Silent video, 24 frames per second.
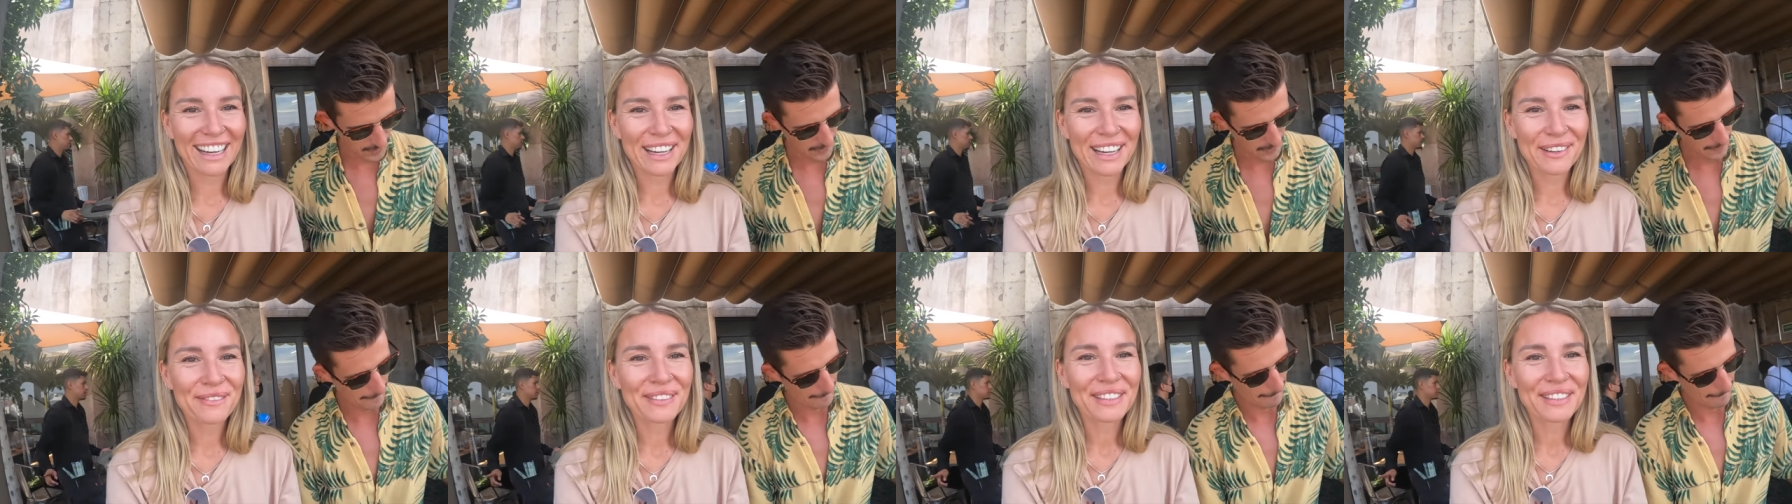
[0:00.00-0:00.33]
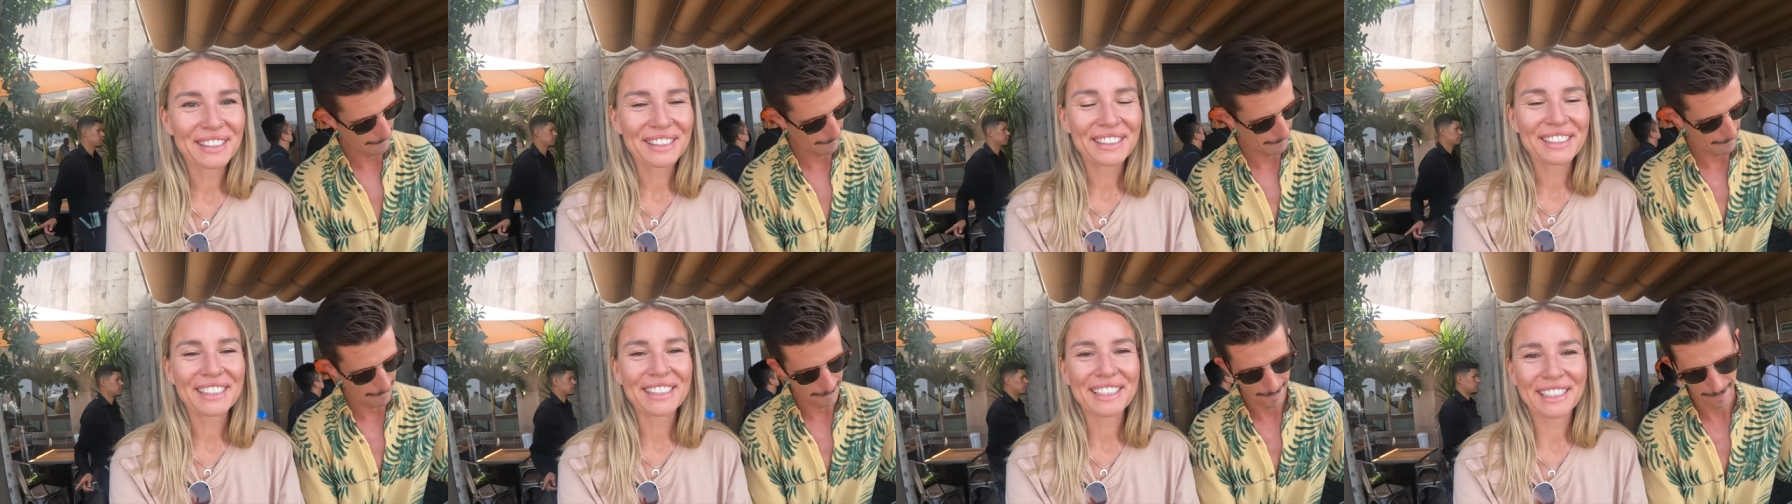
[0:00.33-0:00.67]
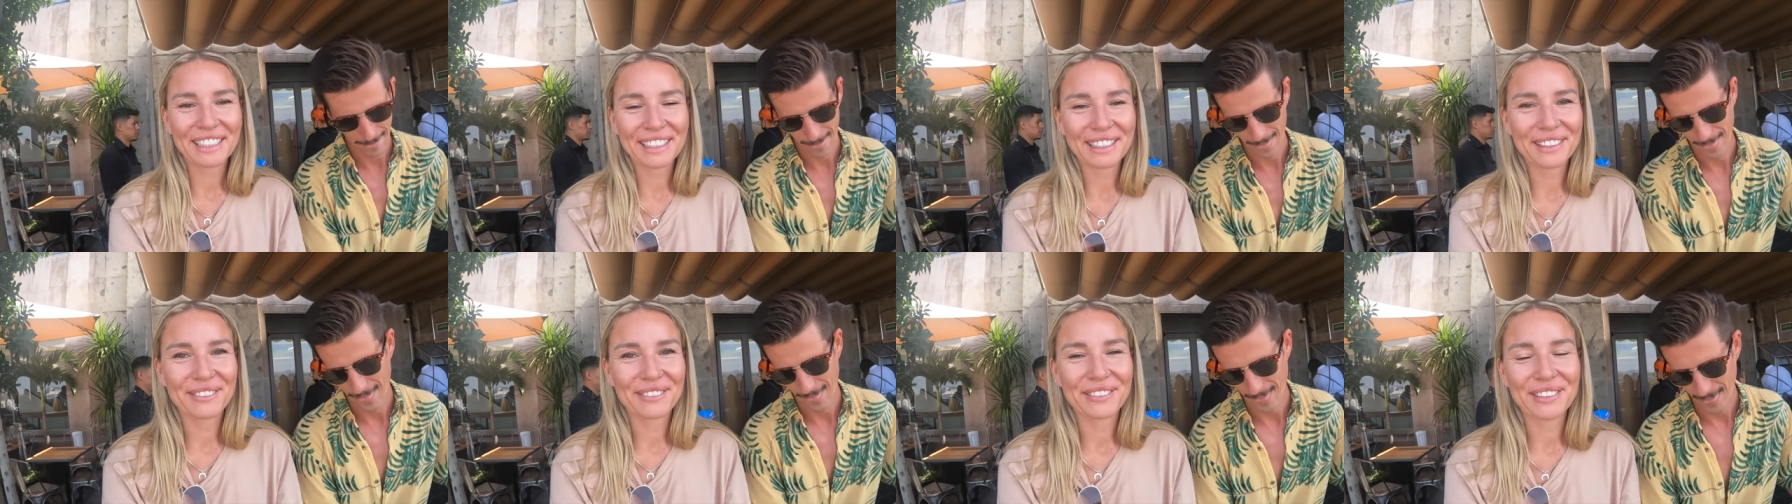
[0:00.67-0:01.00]
I've been looking
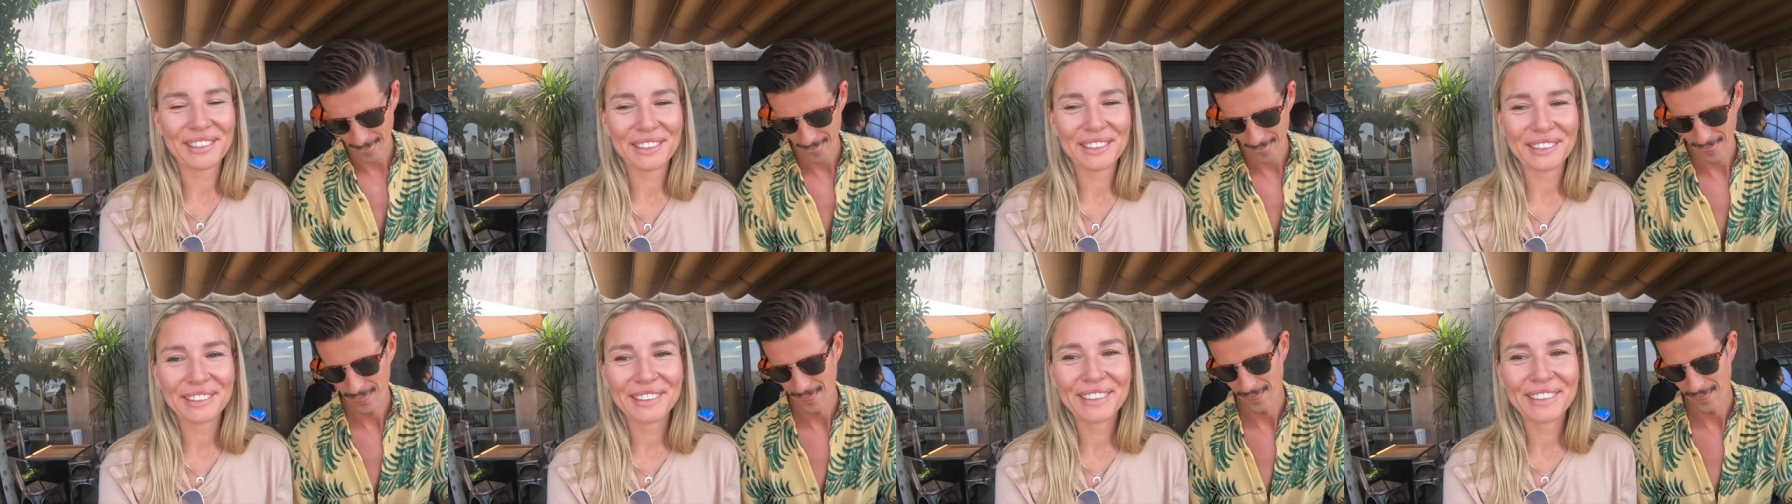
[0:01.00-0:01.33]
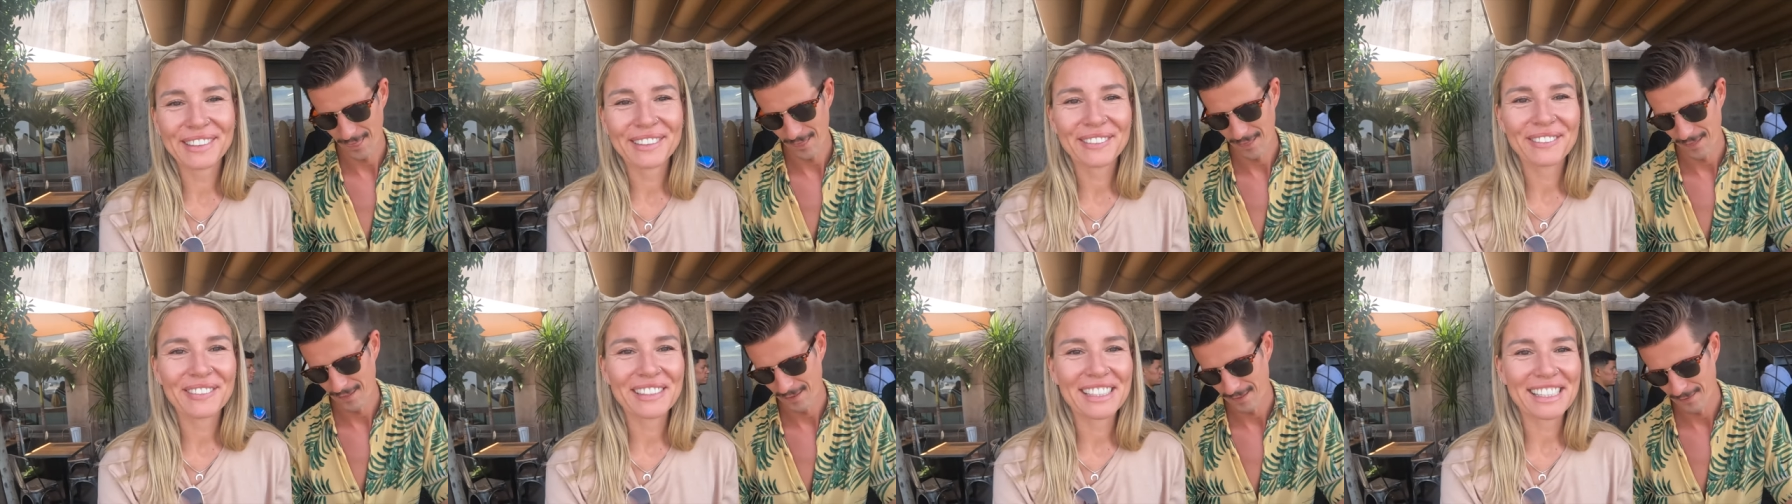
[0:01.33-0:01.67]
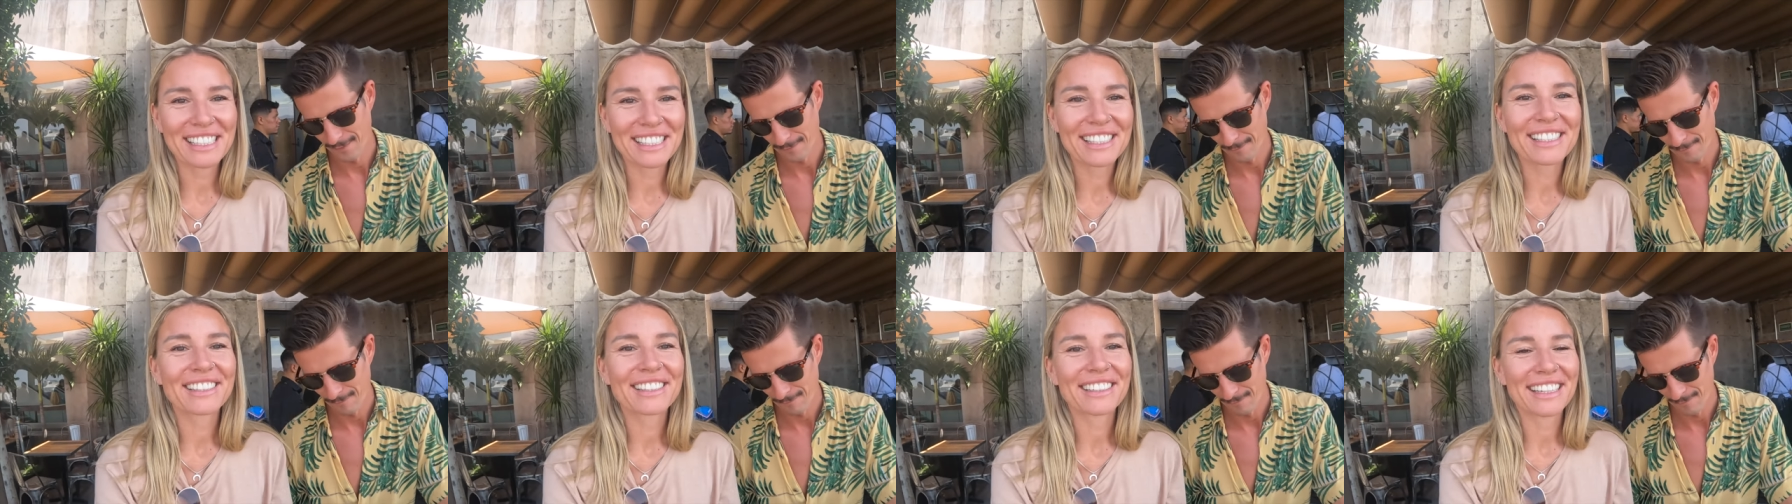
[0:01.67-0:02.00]
at the view. We
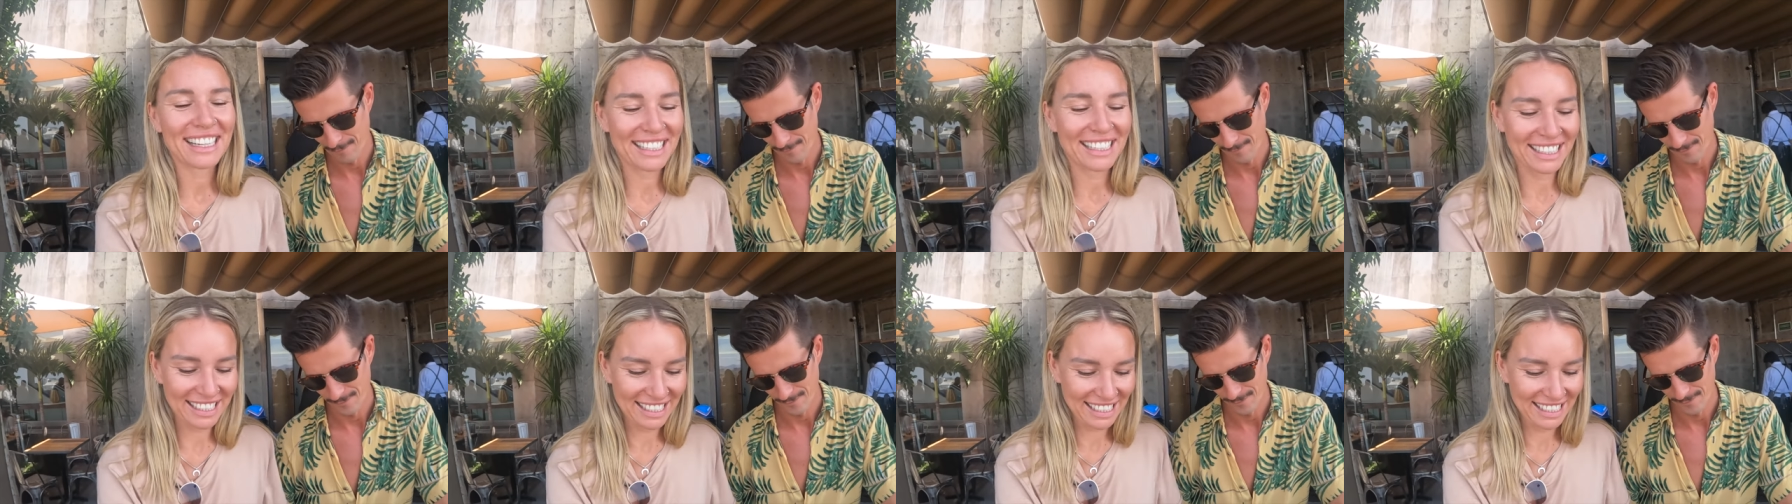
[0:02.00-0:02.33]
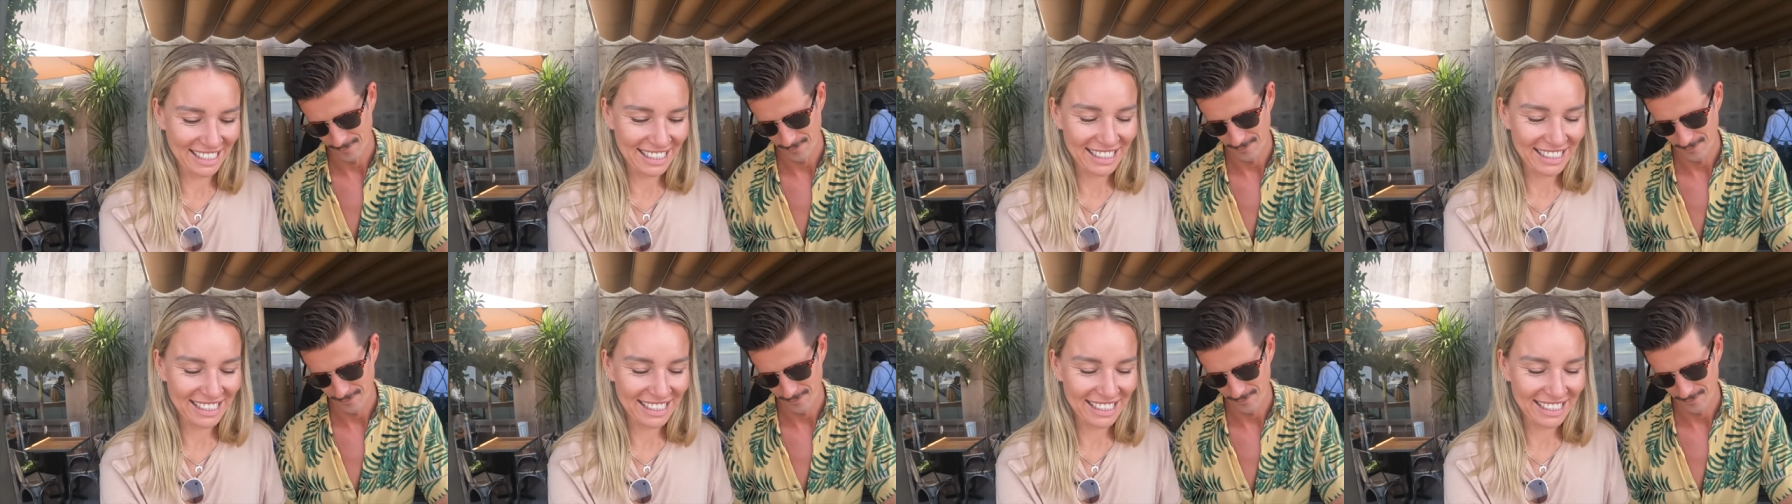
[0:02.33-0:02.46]
just got our seats